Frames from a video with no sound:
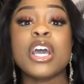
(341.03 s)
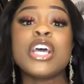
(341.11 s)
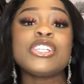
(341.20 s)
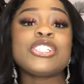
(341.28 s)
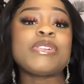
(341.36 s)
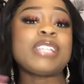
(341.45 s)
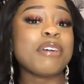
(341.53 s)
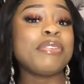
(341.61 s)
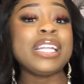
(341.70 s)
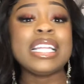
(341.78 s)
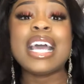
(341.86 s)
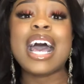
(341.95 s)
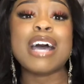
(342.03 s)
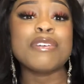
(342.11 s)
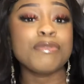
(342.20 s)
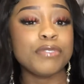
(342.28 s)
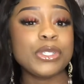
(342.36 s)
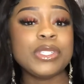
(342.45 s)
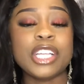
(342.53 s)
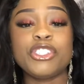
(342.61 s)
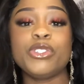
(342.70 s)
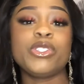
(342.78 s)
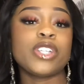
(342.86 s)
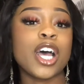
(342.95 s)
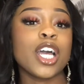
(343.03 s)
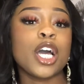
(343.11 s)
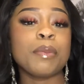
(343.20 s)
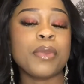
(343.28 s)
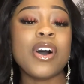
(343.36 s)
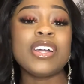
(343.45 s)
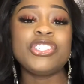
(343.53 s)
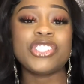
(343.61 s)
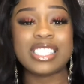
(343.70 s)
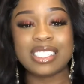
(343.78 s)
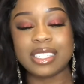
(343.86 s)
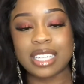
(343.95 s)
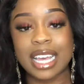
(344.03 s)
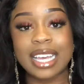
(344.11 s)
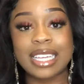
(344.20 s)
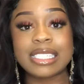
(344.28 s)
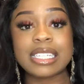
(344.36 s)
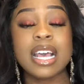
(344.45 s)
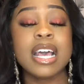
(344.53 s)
So definitely have food that you stock up on just in case,